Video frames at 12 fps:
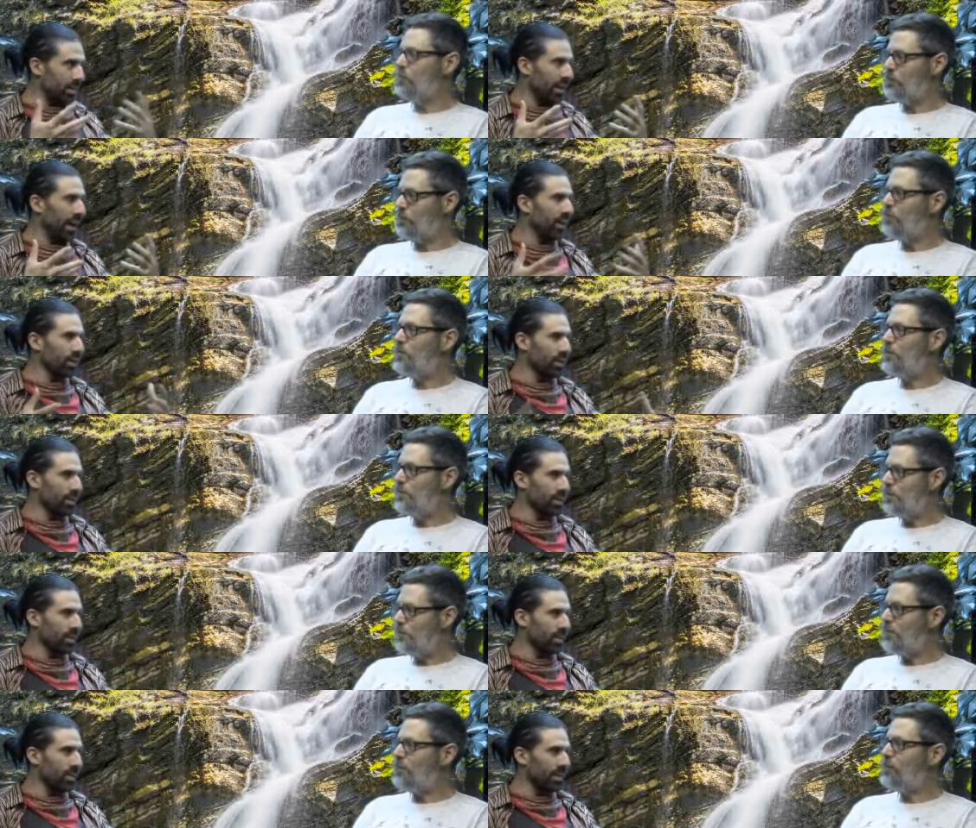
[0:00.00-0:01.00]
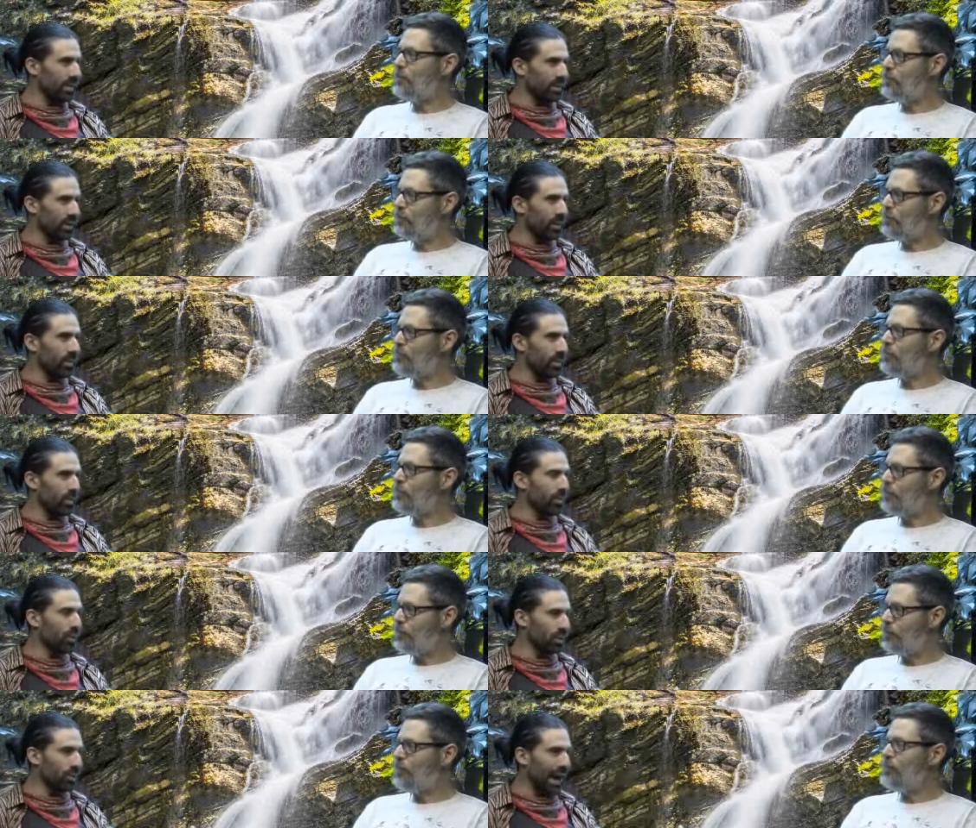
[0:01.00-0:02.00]
Speaker 1: of health from from
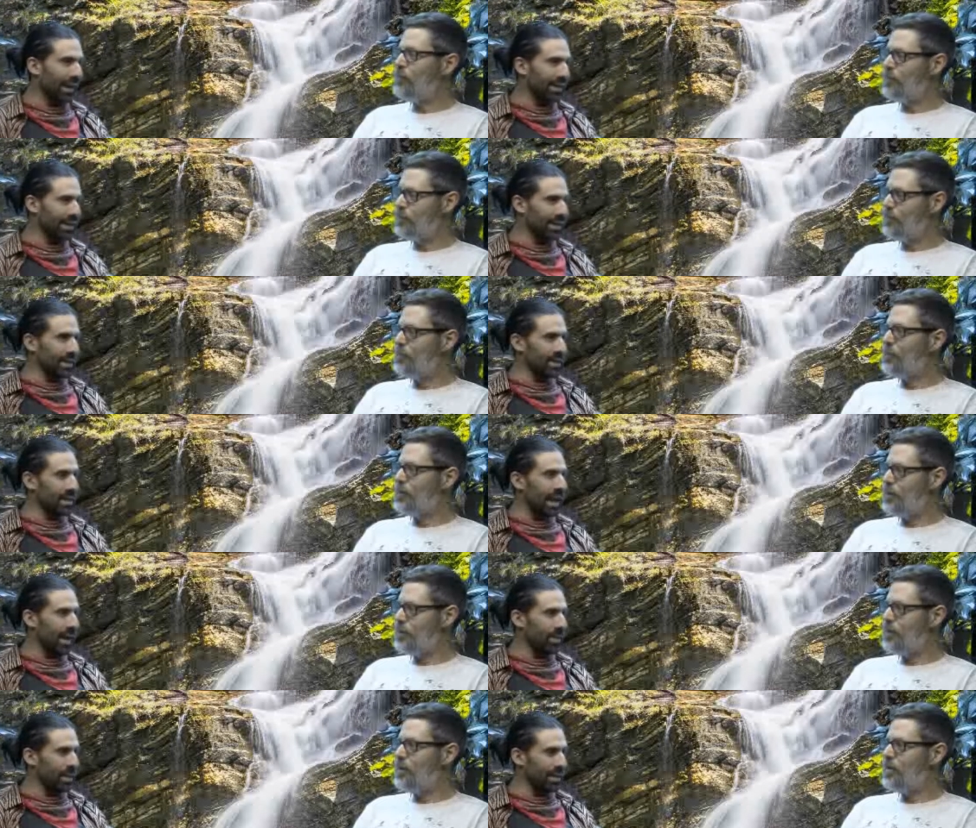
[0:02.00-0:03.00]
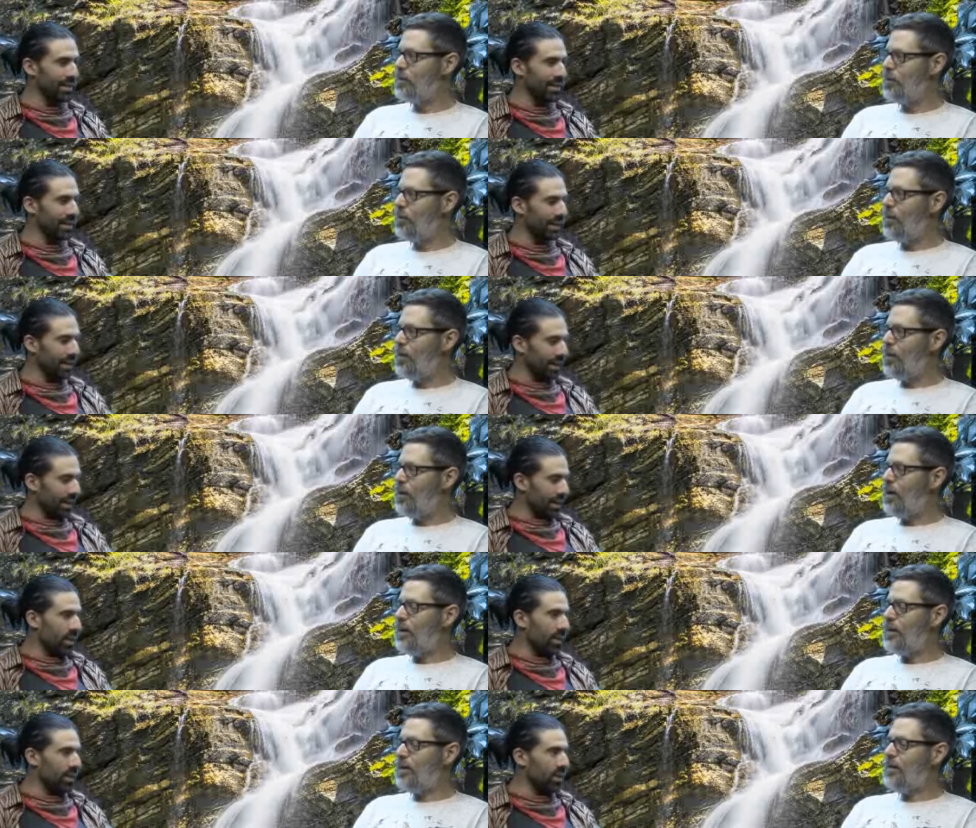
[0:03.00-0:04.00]
good practices and habits. And
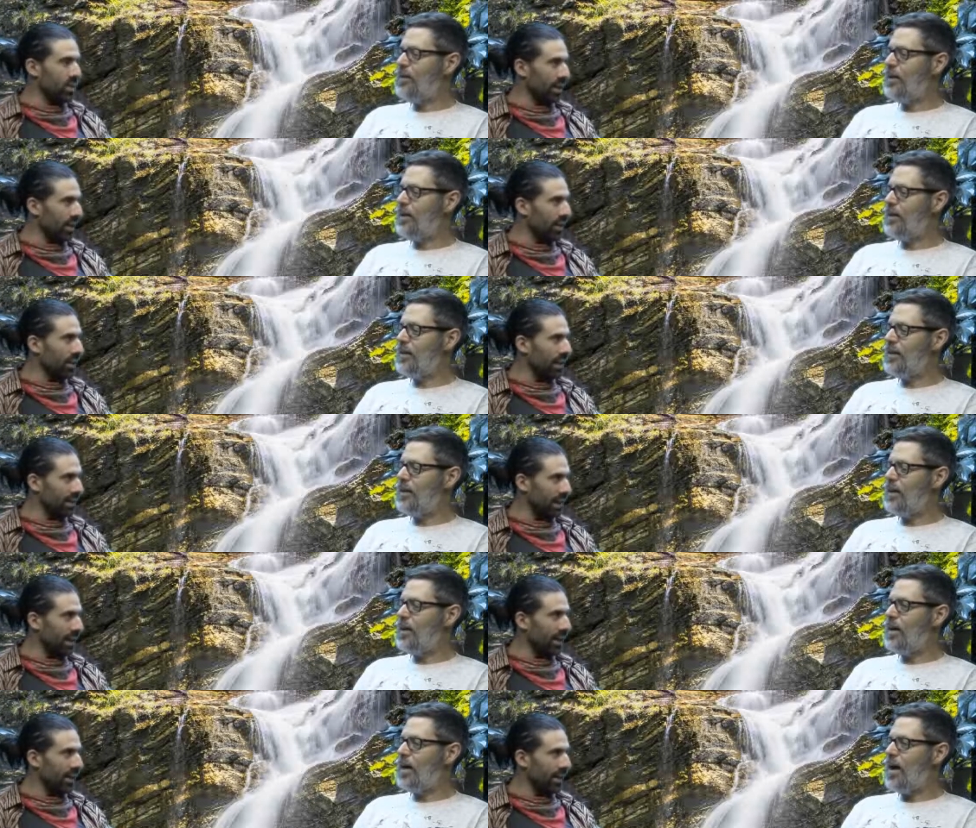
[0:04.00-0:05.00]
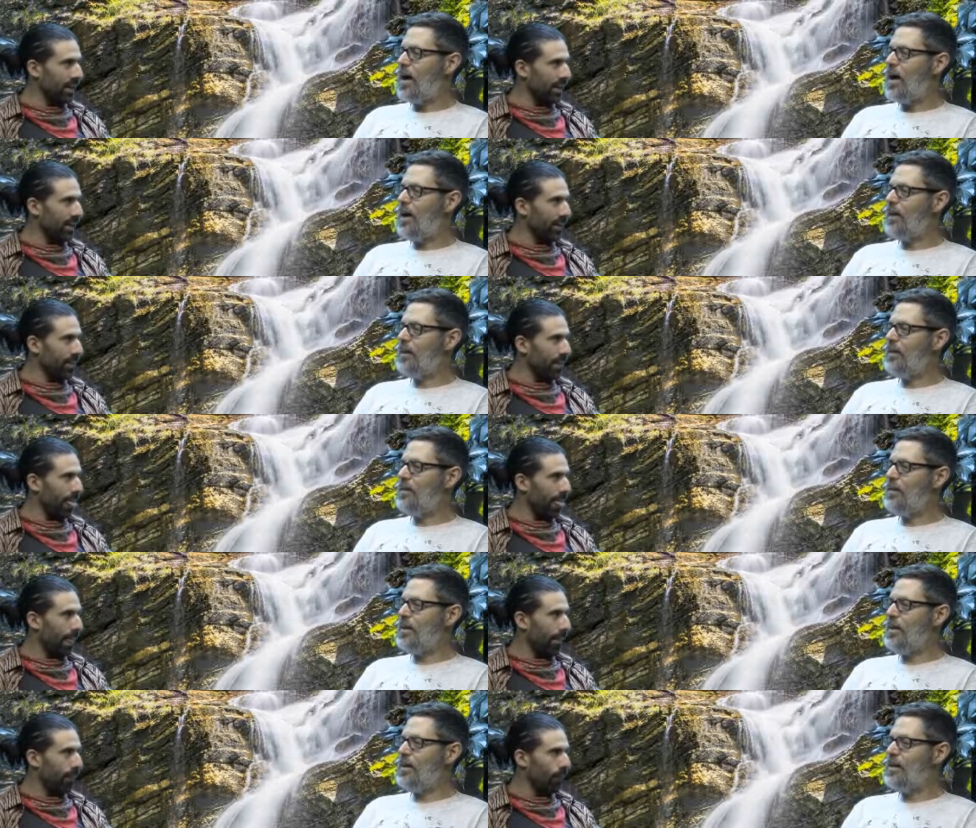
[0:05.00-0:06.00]
so I like she's that. trying to create that. Yeah,
Speaker 2: I like
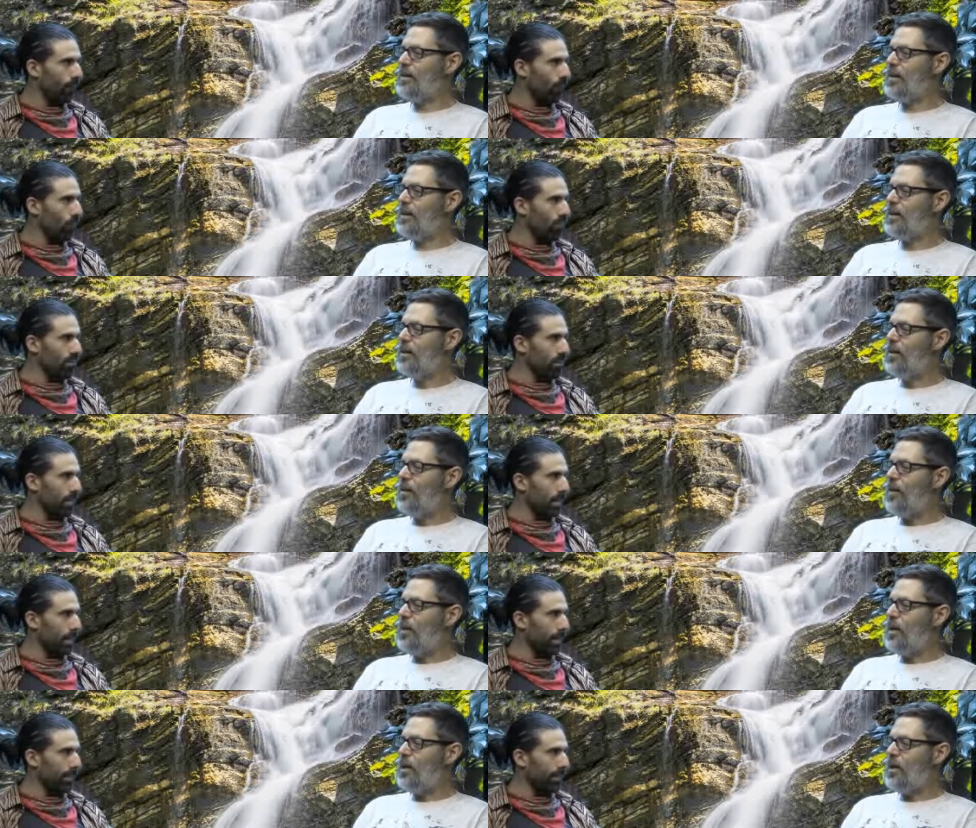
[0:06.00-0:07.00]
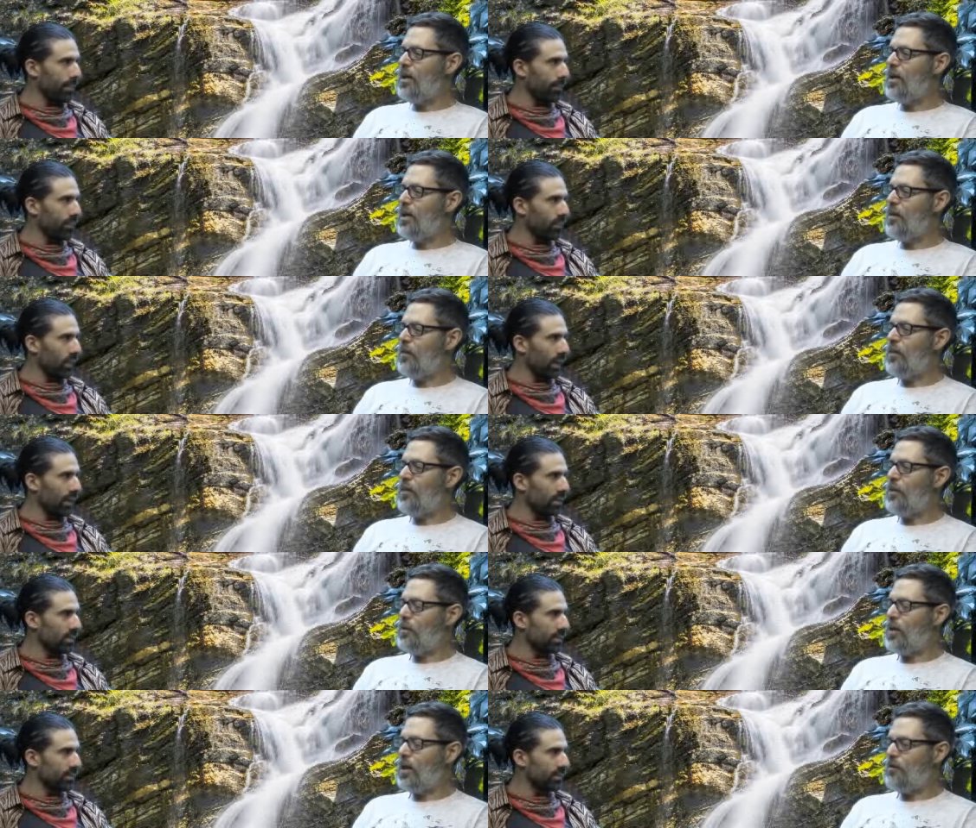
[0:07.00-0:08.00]
thinking that
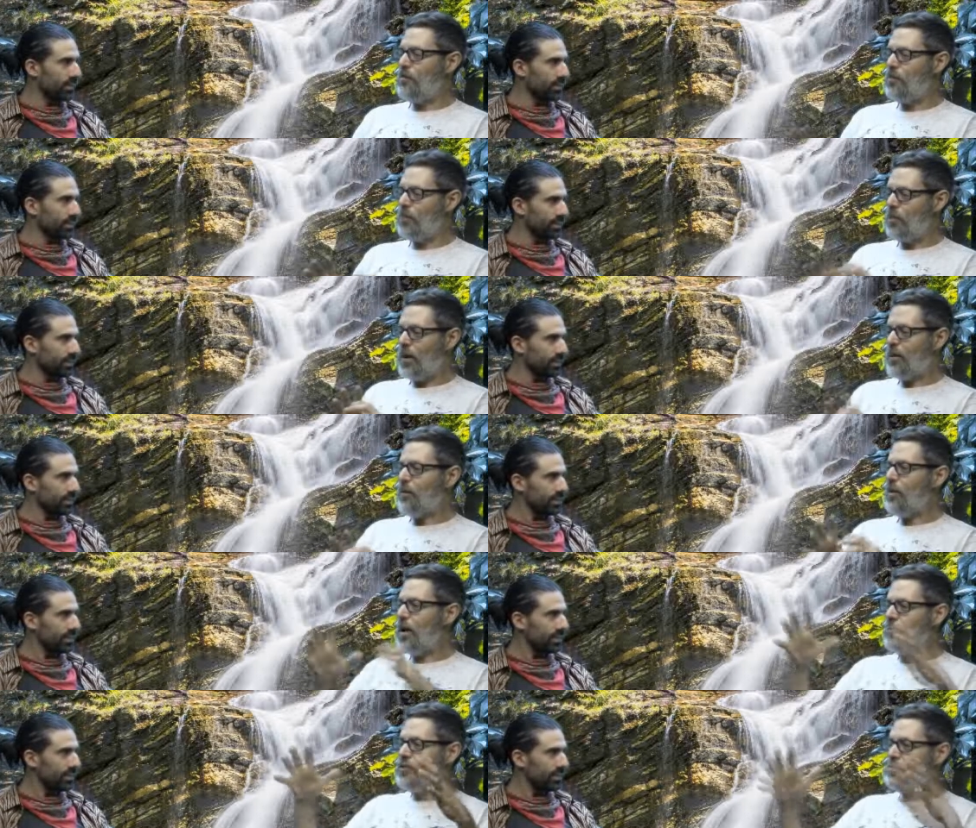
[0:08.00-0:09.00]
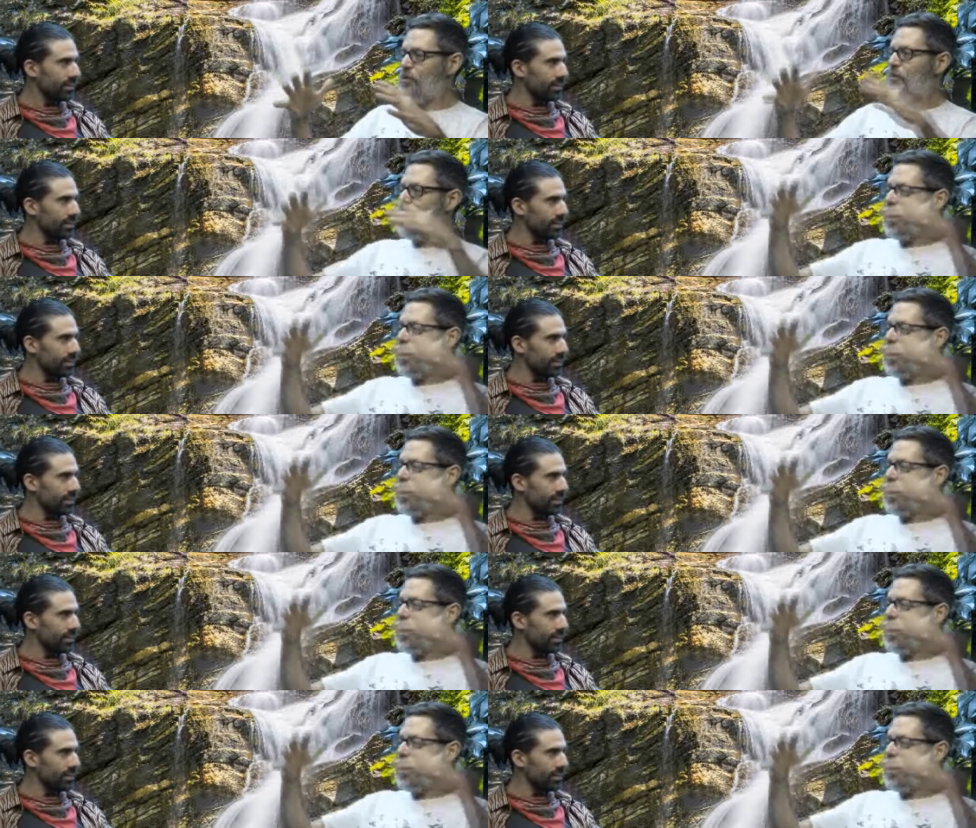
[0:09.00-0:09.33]
you have microcosms and